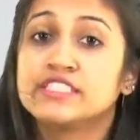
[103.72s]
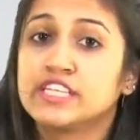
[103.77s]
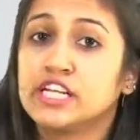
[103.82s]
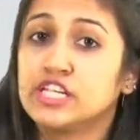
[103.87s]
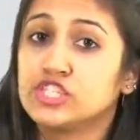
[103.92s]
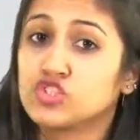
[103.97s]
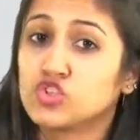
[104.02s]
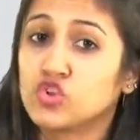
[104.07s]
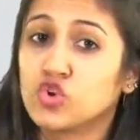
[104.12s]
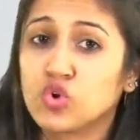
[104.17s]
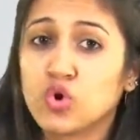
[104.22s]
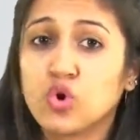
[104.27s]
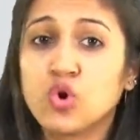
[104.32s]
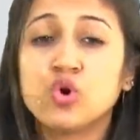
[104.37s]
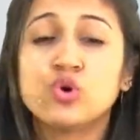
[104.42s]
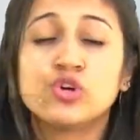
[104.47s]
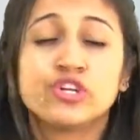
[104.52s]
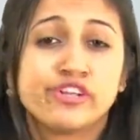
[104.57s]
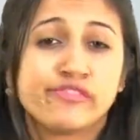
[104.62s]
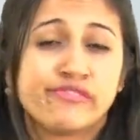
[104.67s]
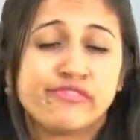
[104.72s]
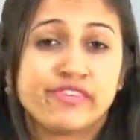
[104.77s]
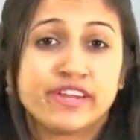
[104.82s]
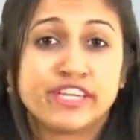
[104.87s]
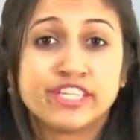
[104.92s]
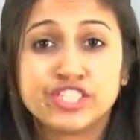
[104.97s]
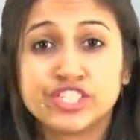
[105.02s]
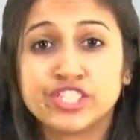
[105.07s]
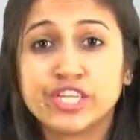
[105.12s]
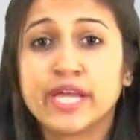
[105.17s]
Cells grow,
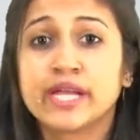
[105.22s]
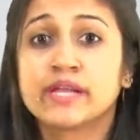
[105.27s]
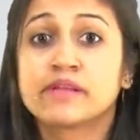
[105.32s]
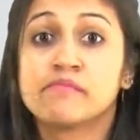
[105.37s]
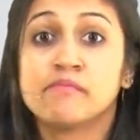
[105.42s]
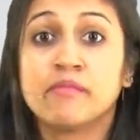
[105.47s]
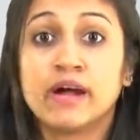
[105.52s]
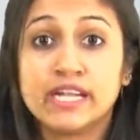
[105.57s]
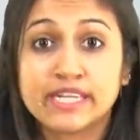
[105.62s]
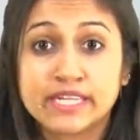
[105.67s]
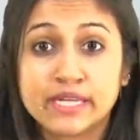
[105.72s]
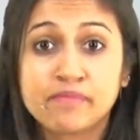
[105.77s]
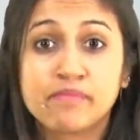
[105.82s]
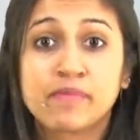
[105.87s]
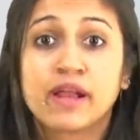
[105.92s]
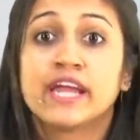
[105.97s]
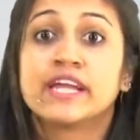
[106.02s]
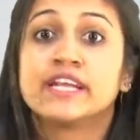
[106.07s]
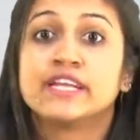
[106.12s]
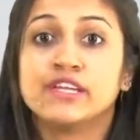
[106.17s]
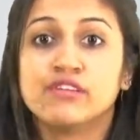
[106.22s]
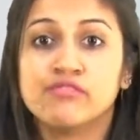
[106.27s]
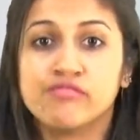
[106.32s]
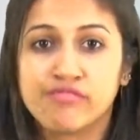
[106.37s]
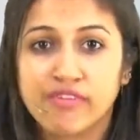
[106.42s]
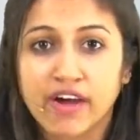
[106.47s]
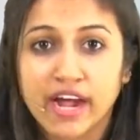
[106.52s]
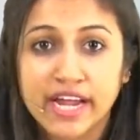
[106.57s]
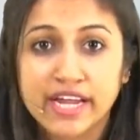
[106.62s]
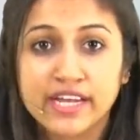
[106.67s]
differentiate, multiply,
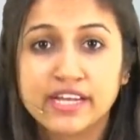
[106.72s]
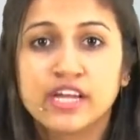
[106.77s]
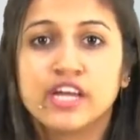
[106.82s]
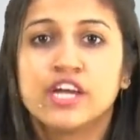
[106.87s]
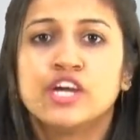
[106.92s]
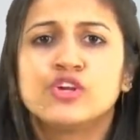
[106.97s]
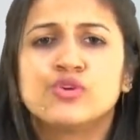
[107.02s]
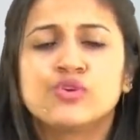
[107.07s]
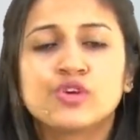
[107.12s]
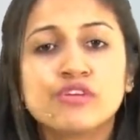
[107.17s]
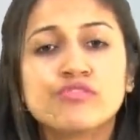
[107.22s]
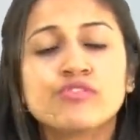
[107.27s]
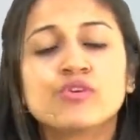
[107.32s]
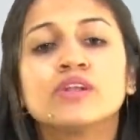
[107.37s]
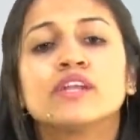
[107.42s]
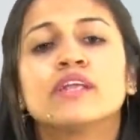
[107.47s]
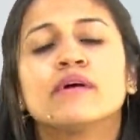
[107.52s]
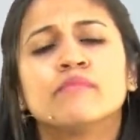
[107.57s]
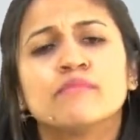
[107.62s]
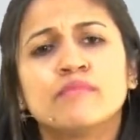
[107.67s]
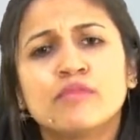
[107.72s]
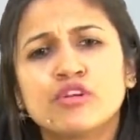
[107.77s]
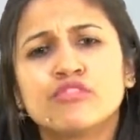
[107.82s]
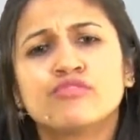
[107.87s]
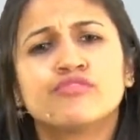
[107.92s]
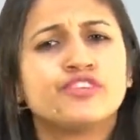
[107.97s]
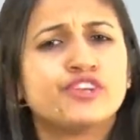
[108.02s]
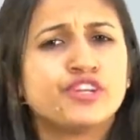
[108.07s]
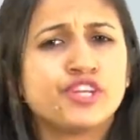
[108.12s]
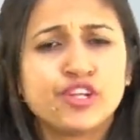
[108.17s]
divide to give you a number
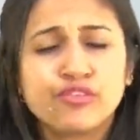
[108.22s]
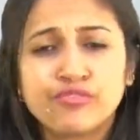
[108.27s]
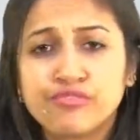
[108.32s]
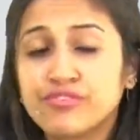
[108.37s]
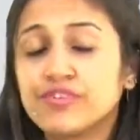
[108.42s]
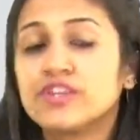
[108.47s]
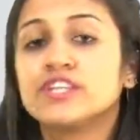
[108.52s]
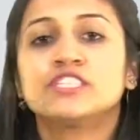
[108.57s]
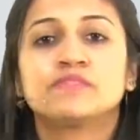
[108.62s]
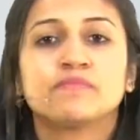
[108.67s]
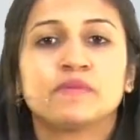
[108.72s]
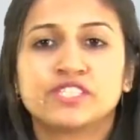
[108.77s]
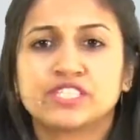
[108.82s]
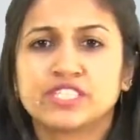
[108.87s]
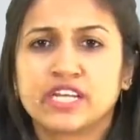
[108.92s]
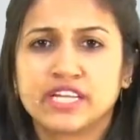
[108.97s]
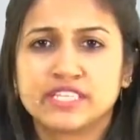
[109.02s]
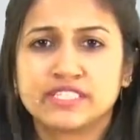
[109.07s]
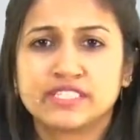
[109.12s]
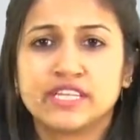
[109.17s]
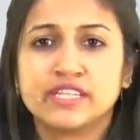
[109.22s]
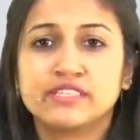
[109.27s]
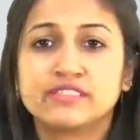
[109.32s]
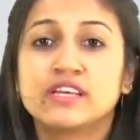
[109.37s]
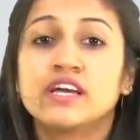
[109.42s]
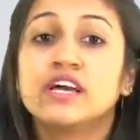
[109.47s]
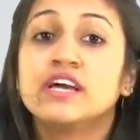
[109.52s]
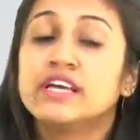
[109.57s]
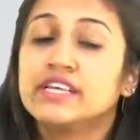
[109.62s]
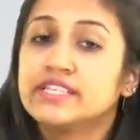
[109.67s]
of different specialized cells.
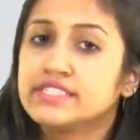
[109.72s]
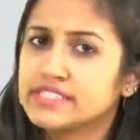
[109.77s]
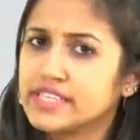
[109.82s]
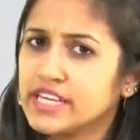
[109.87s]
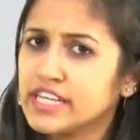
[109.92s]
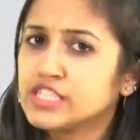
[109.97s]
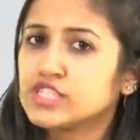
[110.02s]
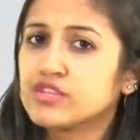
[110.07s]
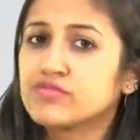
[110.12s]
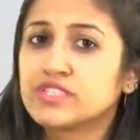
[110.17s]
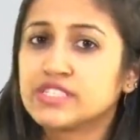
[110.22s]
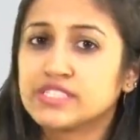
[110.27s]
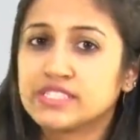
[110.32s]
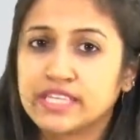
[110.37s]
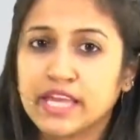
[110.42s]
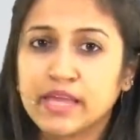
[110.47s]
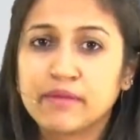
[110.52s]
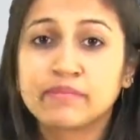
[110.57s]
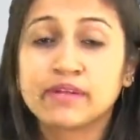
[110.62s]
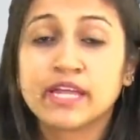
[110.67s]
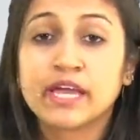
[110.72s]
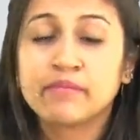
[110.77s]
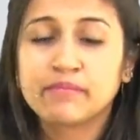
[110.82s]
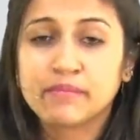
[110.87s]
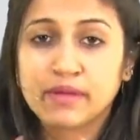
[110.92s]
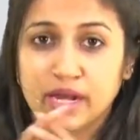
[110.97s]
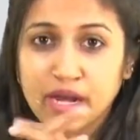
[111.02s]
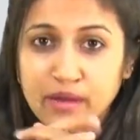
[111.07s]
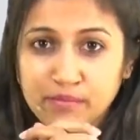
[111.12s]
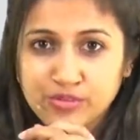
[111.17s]
Cells of the same time
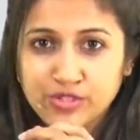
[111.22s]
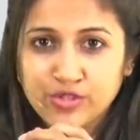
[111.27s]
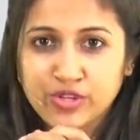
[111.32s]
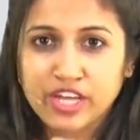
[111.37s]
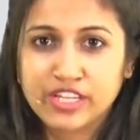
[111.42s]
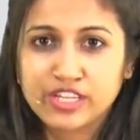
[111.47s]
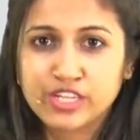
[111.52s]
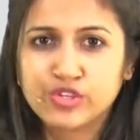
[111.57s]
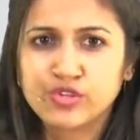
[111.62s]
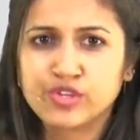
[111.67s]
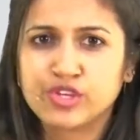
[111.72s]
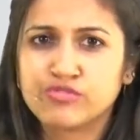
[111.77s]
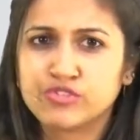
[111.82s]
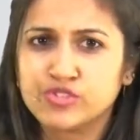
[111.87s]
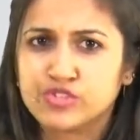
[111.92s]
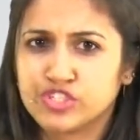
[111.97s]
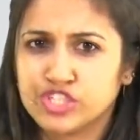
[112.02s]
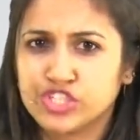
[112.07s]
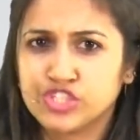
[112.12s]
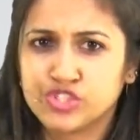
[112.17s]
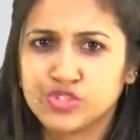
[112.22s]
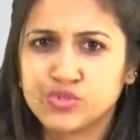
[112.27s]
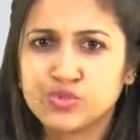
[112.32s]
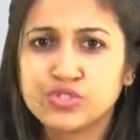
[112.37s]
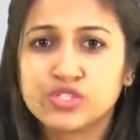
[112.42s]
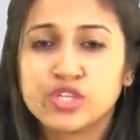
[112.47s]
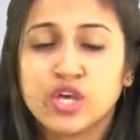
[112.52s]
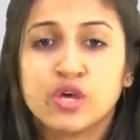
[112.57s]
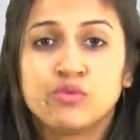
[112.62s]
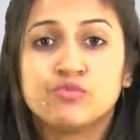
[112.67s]
clump together to give you
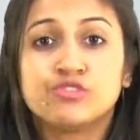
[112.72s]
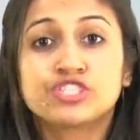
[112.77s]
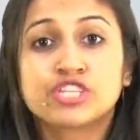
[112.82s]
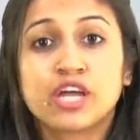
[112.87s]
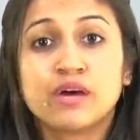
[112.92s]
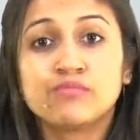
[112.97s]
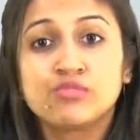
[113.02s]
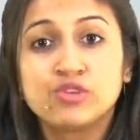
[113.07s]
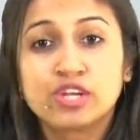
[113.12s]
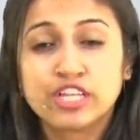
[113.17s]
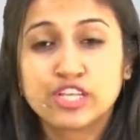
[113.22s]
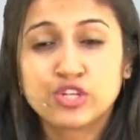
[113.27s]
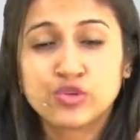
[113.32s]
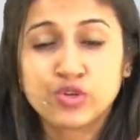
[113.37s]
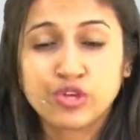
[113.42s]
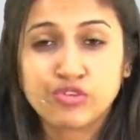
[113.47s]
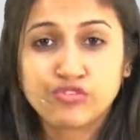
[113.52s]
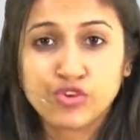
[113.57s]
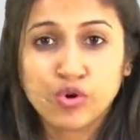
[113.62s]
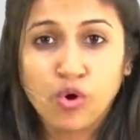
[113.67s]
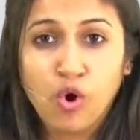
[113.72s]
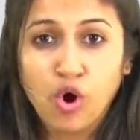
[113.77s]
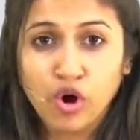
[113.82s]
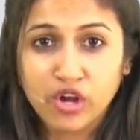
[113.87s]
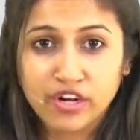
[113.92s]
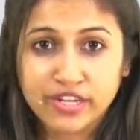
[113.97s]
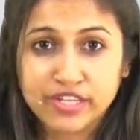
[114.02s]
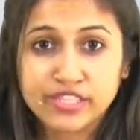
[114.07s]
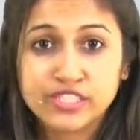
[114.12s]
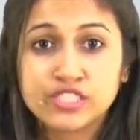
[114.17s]
tissues, which come together to give you
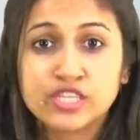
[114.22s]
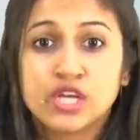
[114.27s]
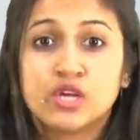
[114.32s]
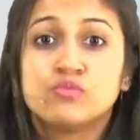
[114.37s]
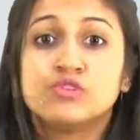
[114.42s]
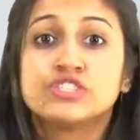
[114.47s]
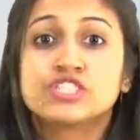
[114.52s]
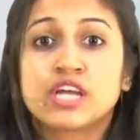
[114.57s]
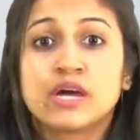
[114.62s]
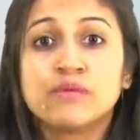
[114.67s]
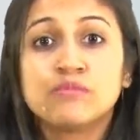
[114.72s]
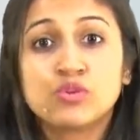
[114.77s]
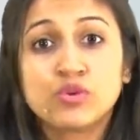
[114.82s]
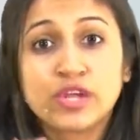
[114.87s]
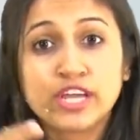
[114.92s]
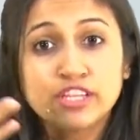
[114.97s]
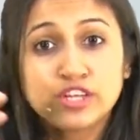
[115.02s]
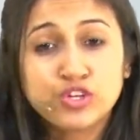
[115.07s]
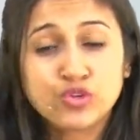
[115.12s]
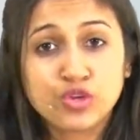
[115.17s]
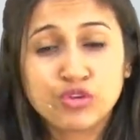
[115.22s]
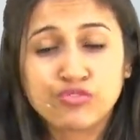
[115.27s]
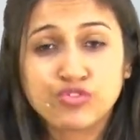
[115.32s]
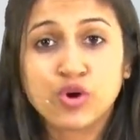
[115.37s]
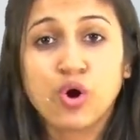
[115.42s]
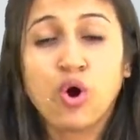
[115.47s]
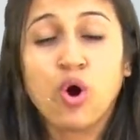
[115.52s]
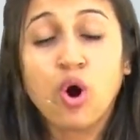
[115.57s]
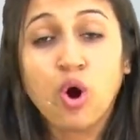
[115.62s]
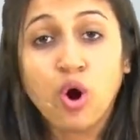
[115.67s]
organs, which come together to give
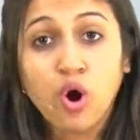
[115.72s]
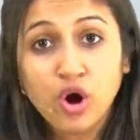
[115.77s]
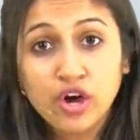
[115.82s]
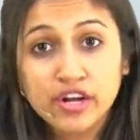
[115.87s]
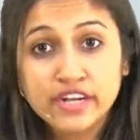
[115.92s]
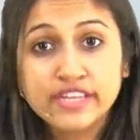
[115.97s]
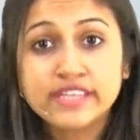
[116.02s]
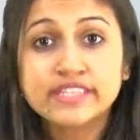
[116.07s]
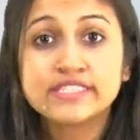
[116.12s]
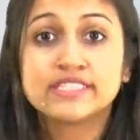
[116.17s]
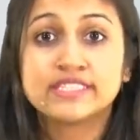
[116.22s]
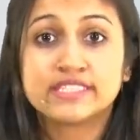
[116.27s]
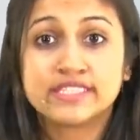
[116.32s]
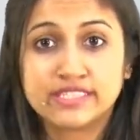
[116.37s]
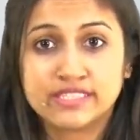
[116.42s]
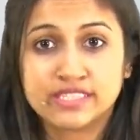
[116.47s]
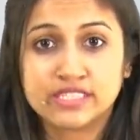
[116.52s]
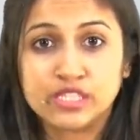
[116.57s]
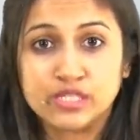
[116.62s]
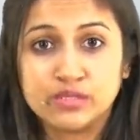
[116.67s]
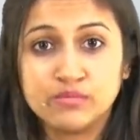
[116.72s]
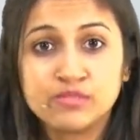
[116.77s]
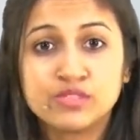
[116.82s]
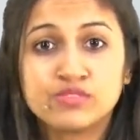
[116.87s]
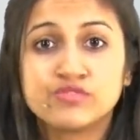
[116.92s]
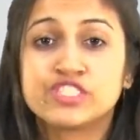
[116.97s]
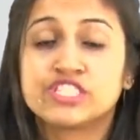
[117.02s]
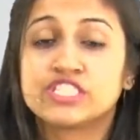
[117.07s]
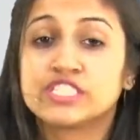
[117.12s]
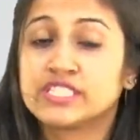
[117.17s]
you organ
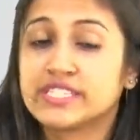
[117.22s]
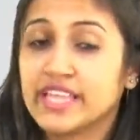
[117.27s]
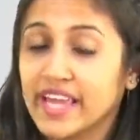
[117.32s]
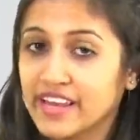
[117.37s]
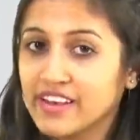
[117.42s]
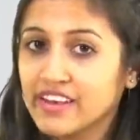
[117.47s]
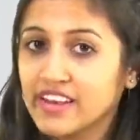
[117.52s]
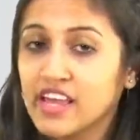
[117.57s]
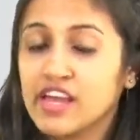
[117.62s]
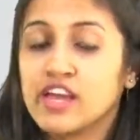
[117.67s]
systems, which then